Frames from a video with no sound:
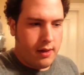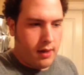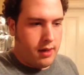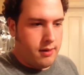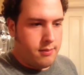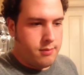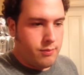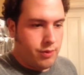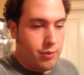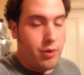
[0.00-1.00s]
um,
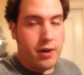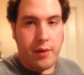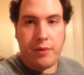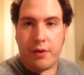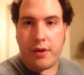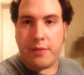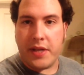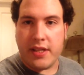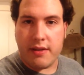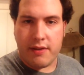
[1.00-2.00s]
well, one they were too
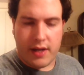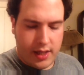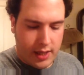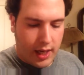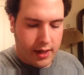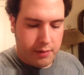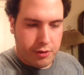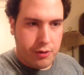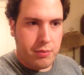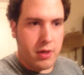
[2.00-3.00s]
expensive, and I didn't like them
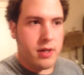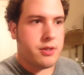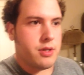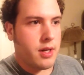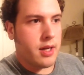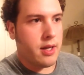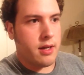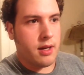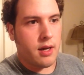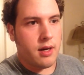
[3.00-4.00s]
too much,
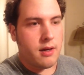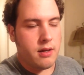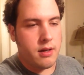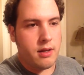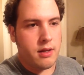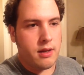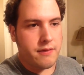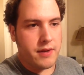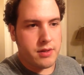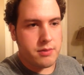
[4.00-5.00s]
and uh,
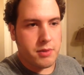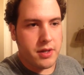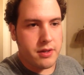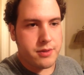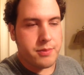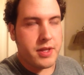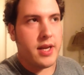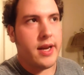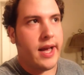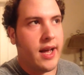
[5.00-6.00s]
I found some others, but
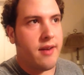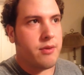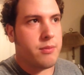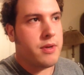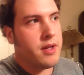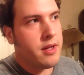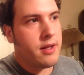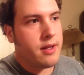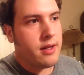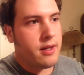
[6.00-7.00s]
they didn't have them
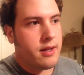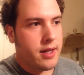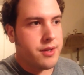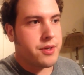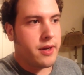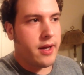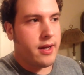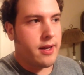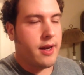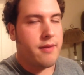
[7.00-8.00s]

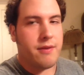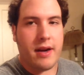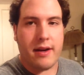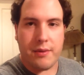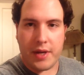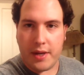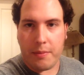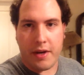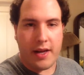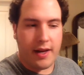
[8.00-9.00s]
yesterday, and I forgot to go get
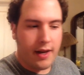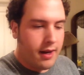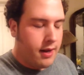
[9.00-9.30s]
them today.